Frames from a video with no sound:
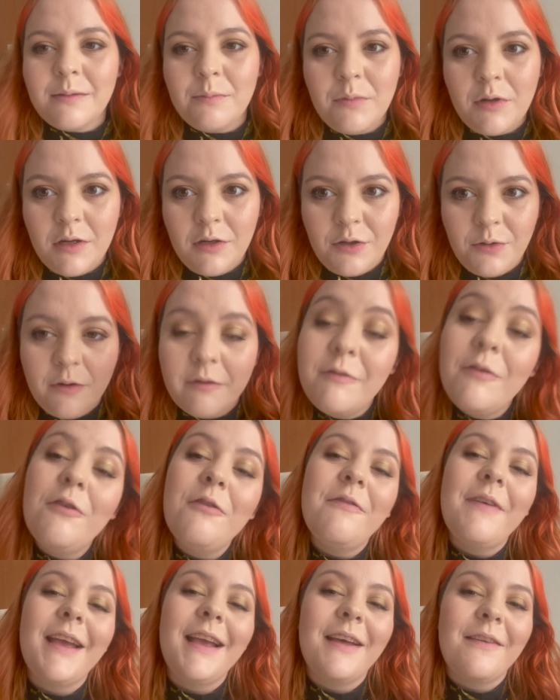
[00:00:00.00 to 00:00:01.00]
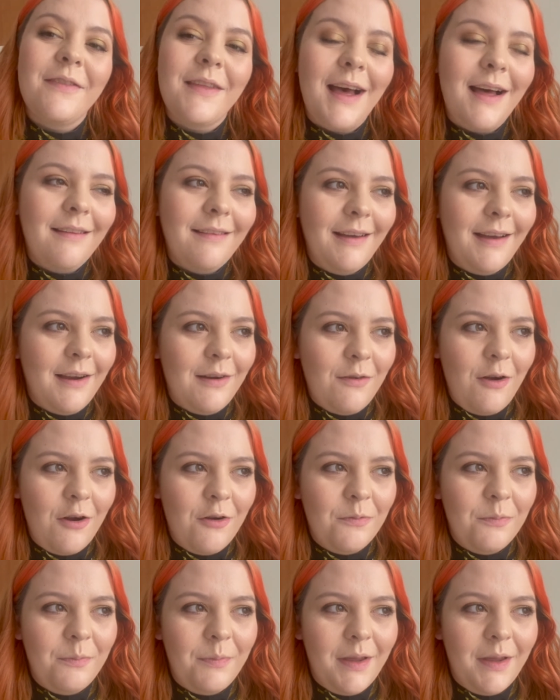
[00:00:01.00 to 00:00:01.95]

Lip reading: I'm going to do a full thing of that later on